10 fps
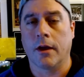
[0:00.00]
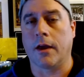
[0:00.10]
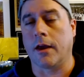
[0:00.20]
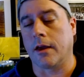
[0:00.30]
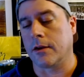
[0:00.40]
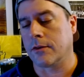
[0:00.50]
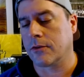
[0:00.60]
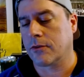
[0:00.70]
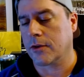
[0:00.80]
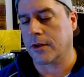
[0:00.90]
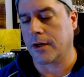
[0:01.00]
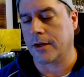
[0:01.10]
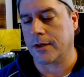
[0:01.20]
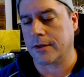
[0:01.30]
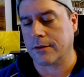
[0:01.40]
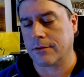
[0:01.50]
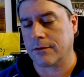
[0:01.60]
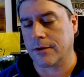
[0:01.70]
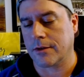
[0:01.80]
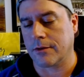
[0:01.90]
And
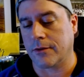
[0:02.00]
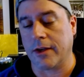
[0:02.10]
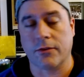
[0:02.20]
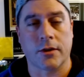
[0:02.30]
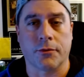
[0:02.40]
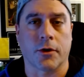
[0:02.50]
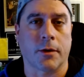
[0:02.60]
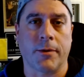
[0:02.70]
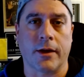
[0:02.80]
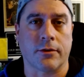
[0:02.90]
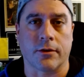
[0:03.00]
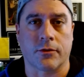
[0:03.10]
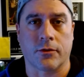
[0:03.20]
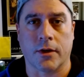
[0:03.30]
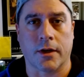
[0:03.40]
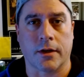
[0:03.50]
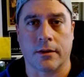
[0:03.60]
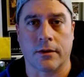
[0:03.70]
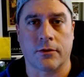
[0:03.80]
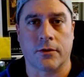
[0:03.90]
lastly, the Florida Panthers.
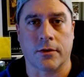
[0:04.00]
This is your